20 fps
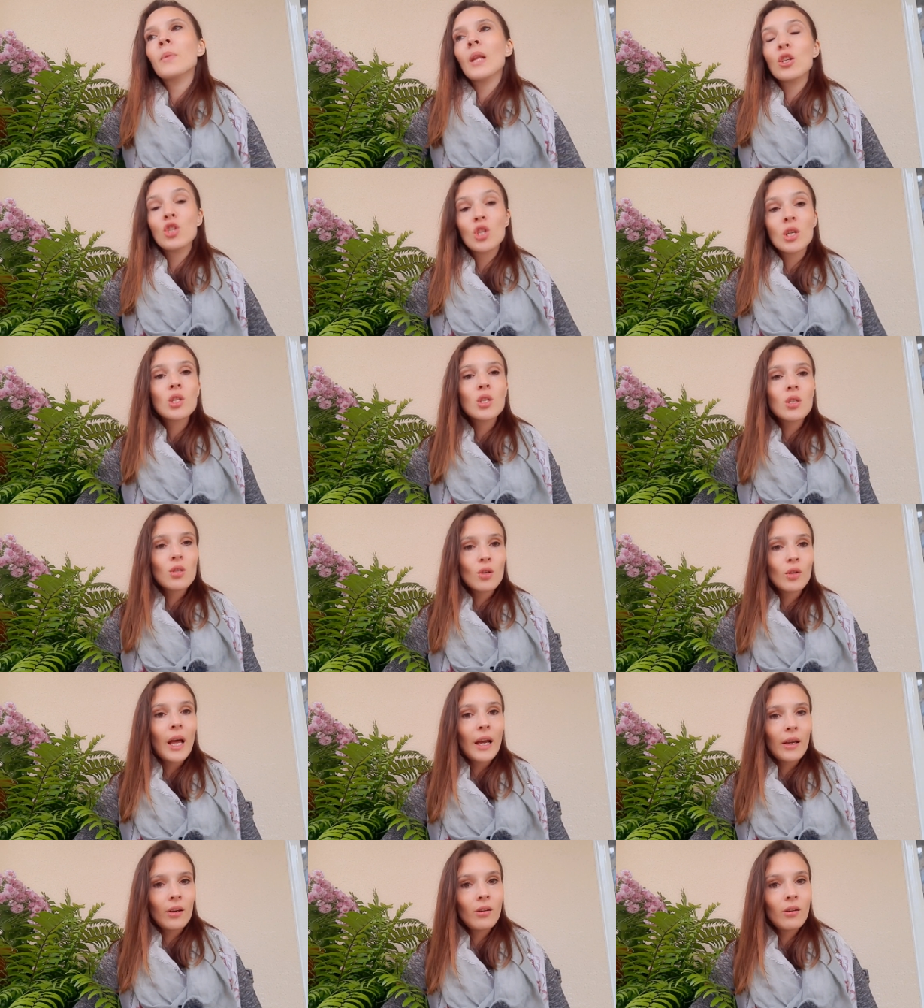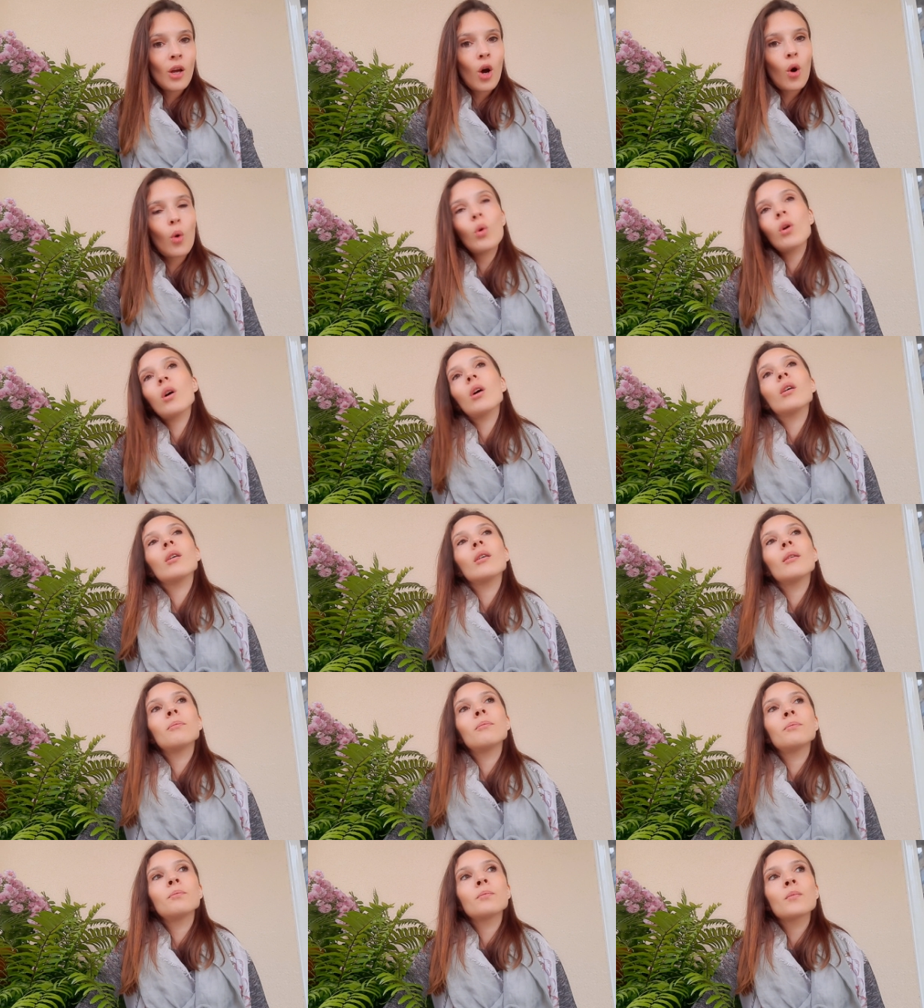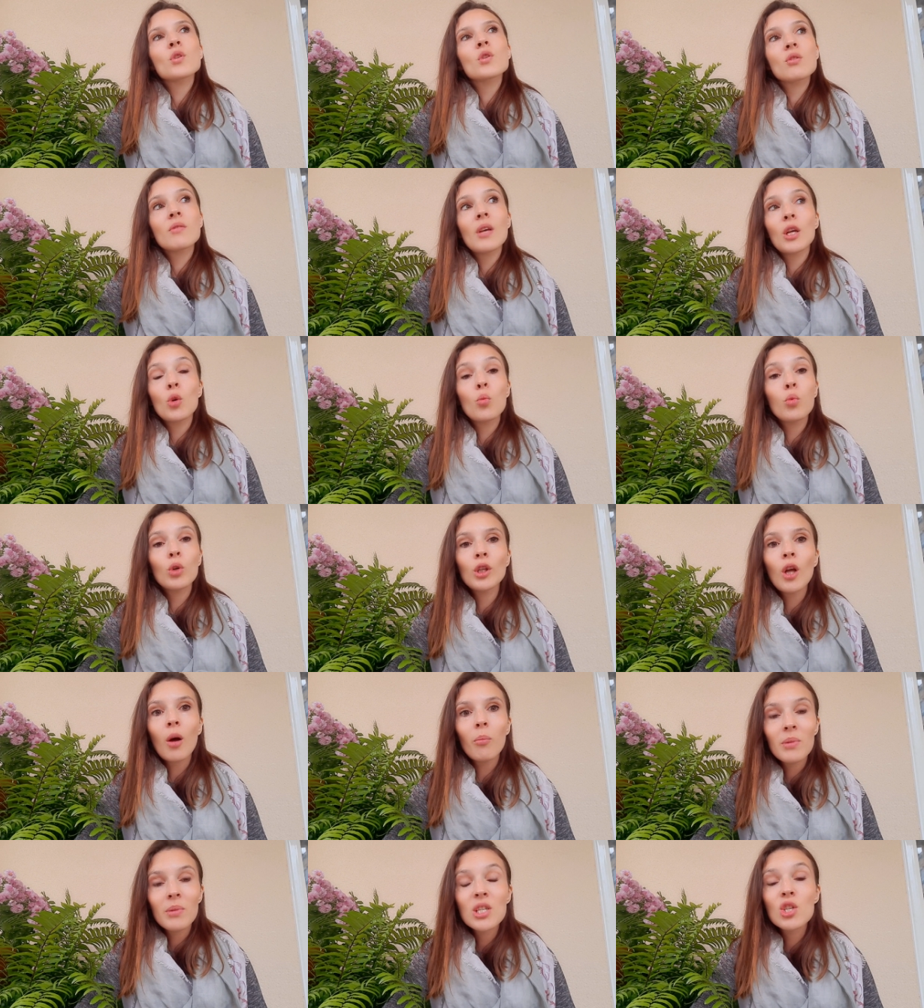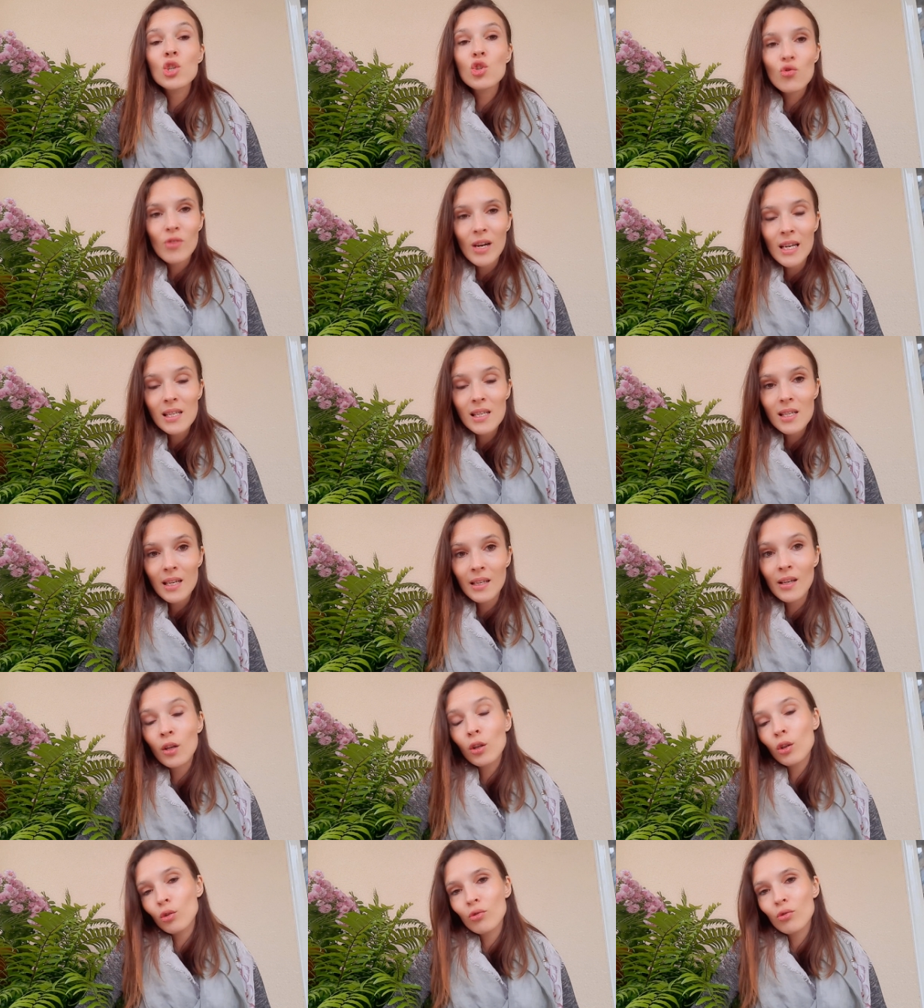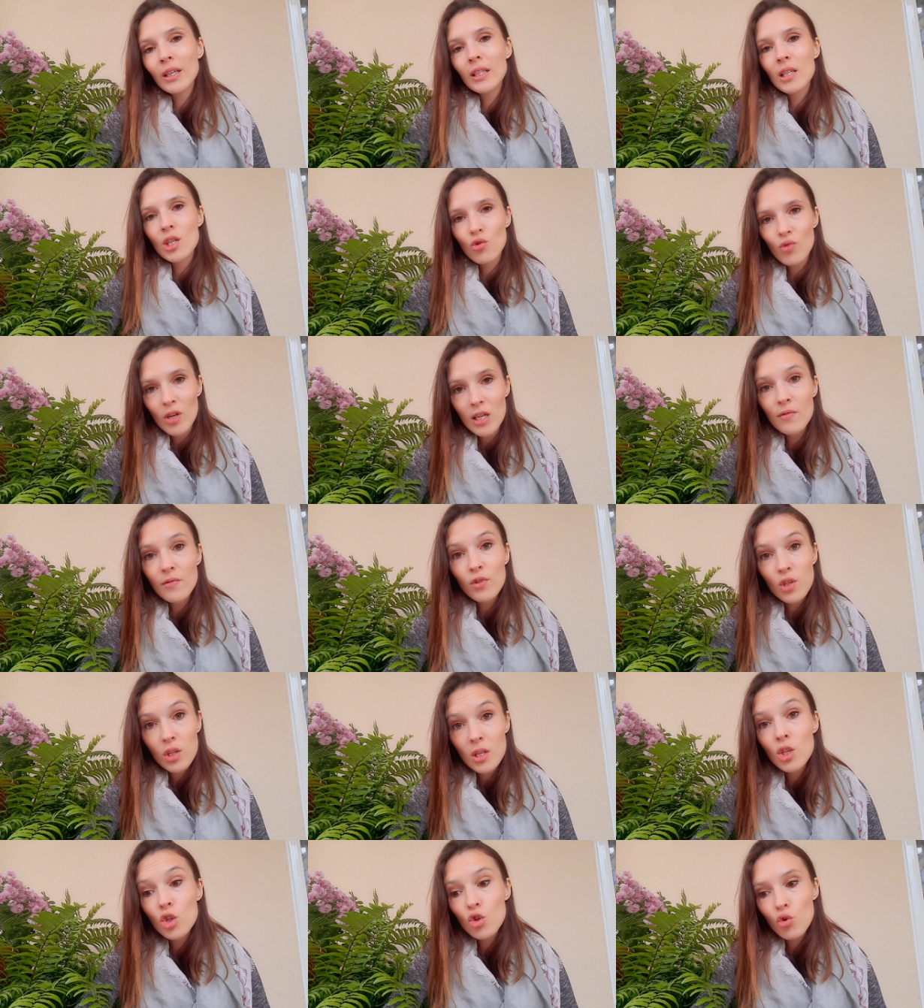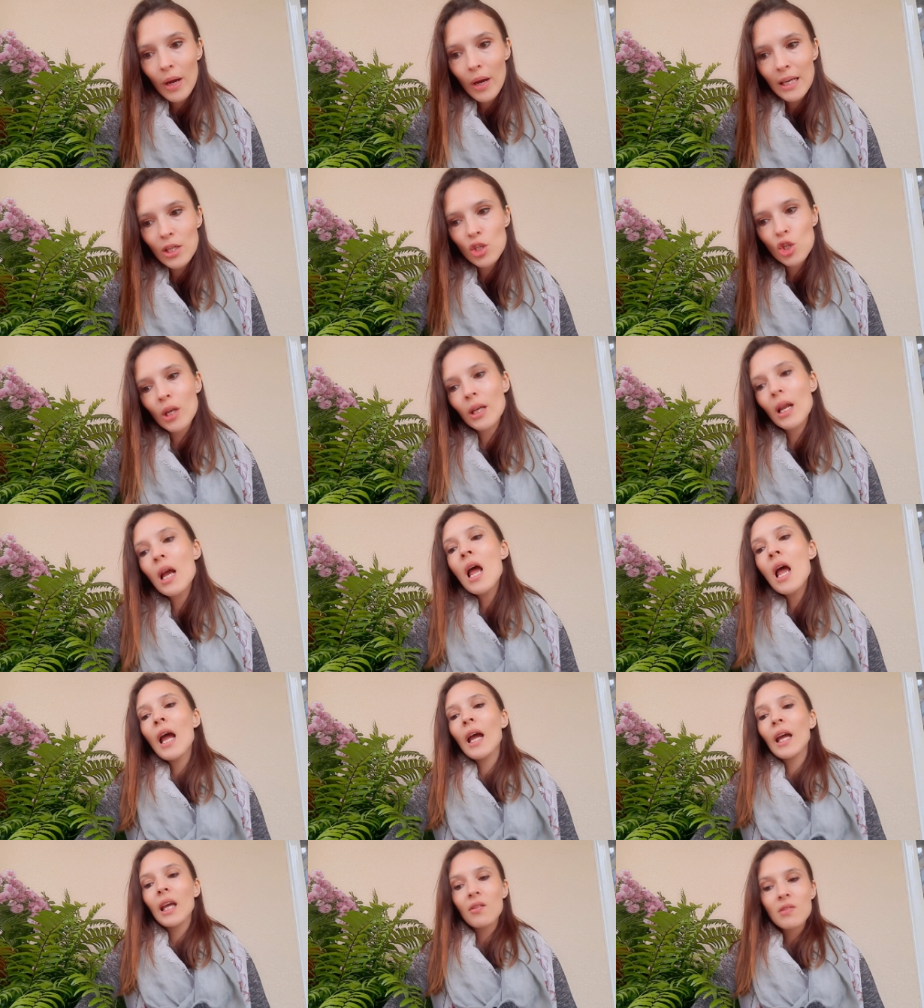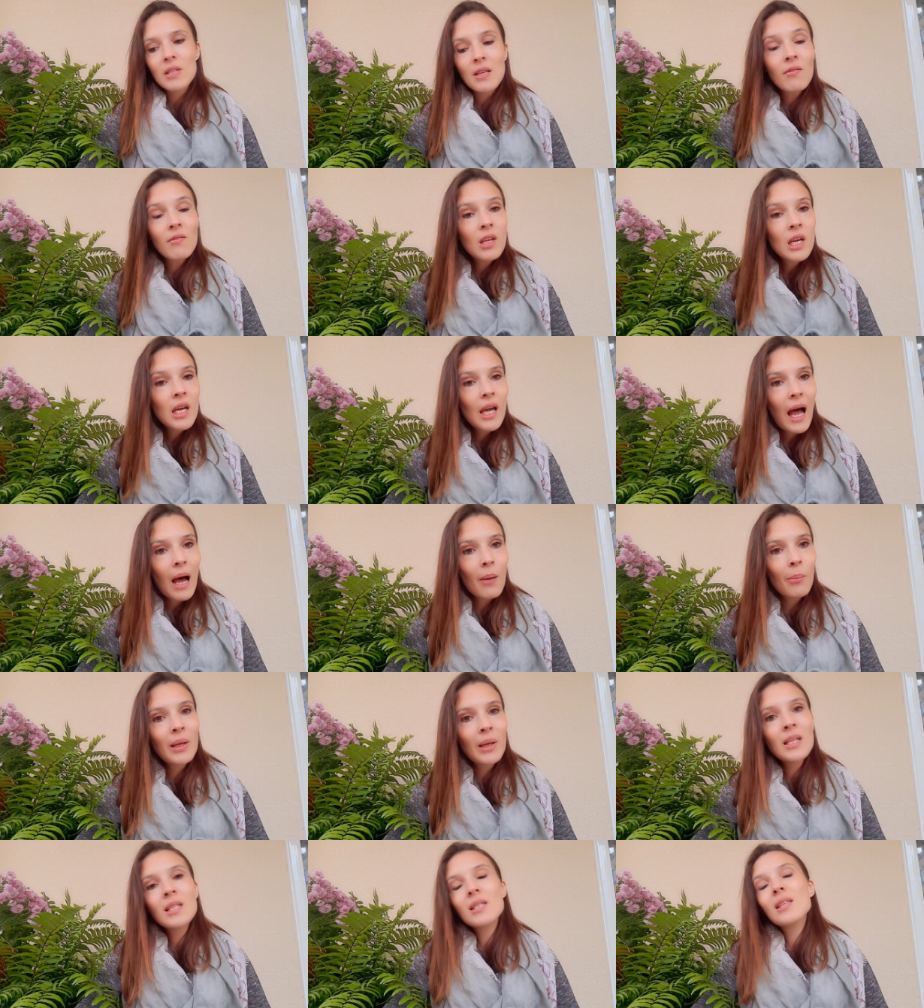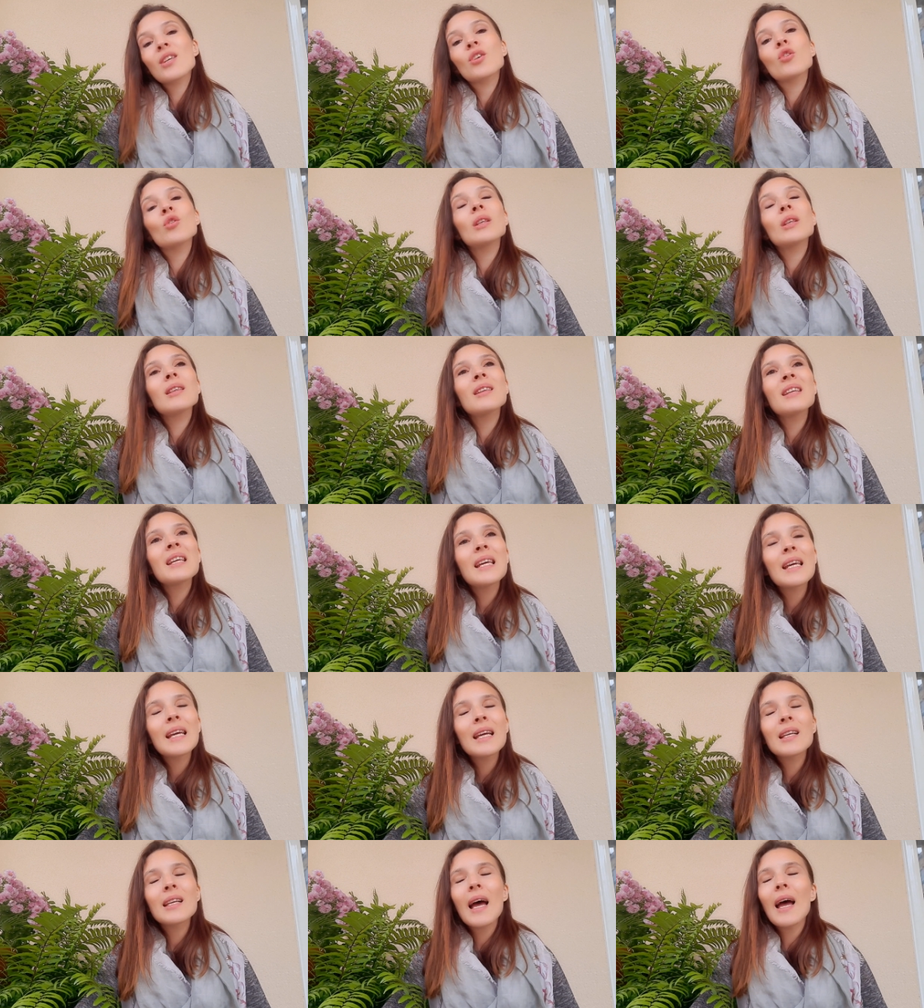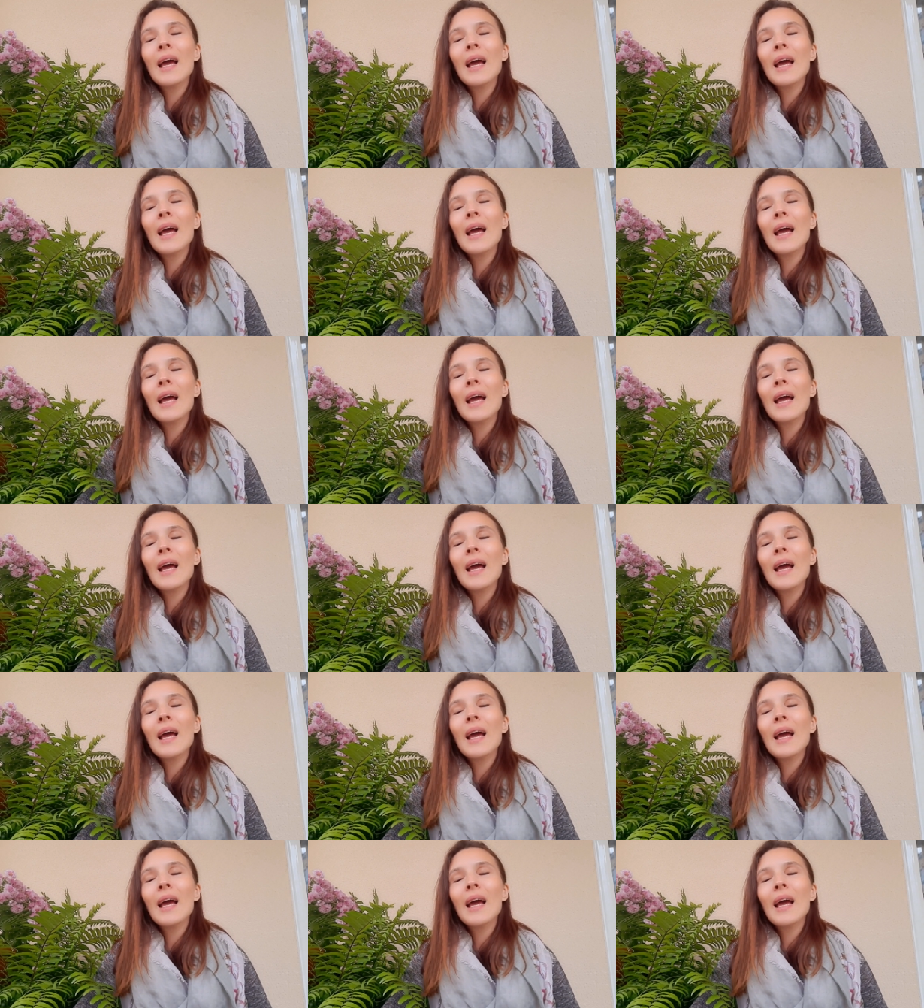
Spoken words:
Just to let you know, so that you would not be stressed in an already stressful situation. If something happens, you need